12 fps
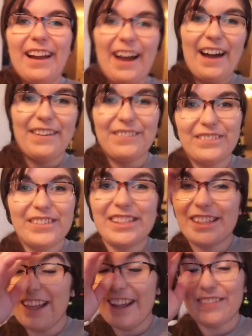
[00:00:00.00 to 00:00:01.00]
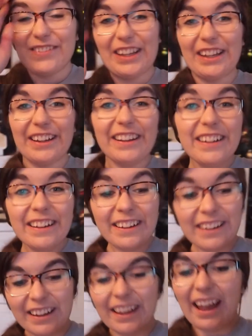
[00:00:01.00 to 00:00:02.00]
So that'll be good.
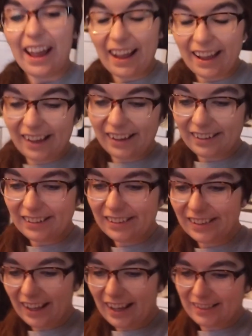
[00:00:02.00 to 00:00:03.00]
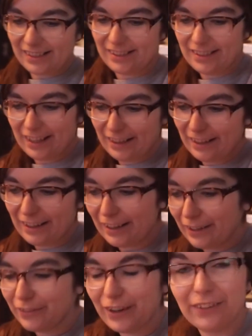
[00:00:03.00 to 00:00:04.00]
And yes, I think
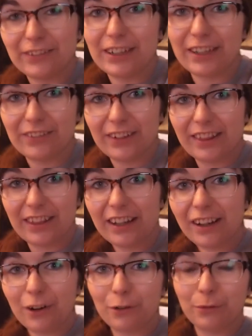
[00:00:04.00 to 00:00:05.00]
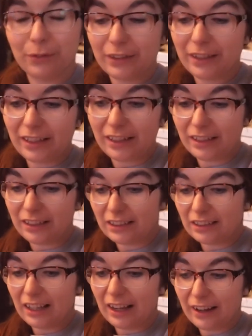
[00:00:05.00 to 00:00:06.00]
I've covered everything. Hopefully
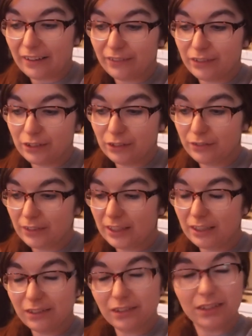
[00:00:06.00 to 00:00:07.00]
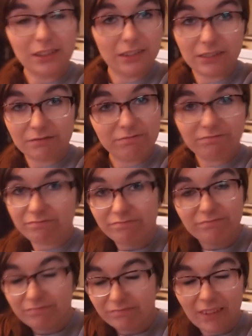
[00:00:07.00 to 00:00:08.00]
I'll have new videos soon.
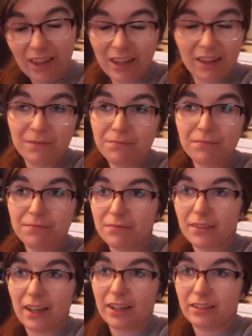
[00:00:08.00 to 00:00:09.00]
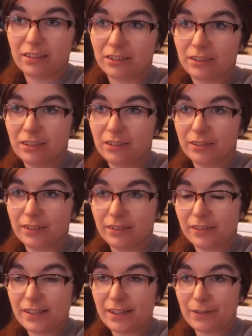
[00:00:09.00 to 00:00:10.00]
I don't know.
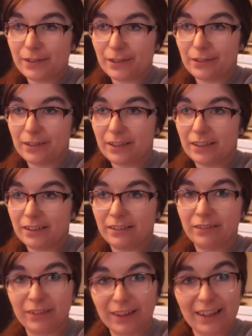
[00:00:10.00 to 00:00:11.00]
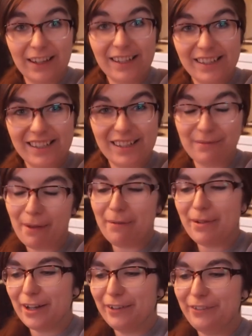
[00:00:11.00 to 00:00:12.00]
We'll see what's going on with this.
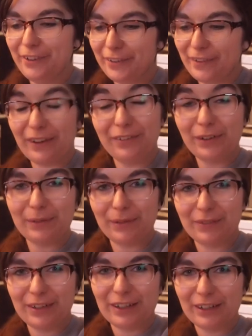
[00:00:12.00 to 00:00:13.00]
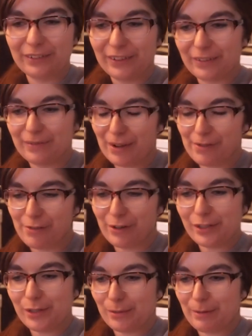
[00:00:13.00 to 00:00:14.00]
Maybe I'll film. I filmed a video where my
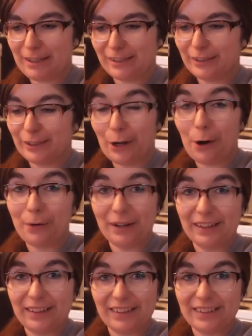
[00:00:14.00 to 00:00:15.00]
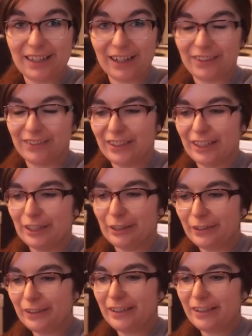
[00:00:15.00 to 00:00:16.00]
voice was basically going the entire
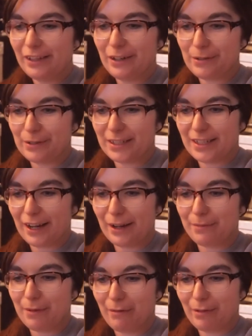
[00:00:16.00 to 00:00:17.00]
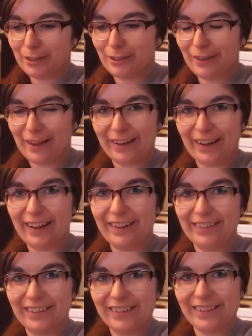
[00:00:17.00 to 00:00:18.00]
video one time. Maybe I'll do that
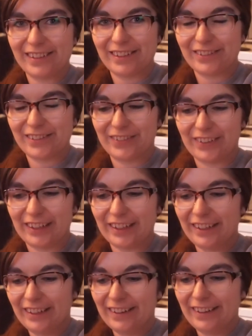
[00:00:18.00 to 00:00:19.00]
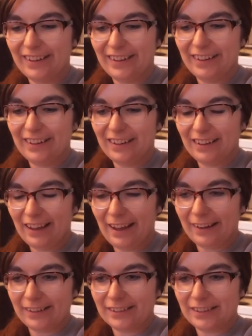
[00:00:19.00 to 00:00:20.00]
again because that was funny.
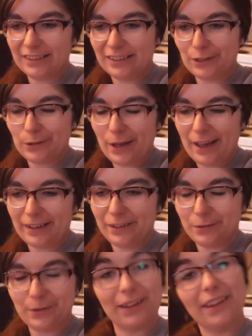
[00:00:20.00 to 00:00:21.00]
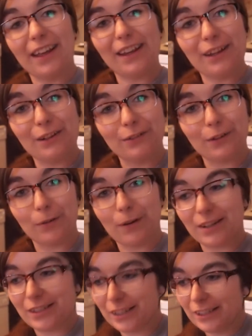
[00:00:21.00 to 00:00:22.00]
Yeah. Okay. Well, thank you for
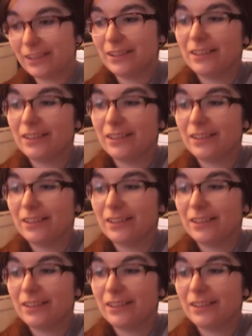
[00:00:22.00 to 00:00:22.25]
watching.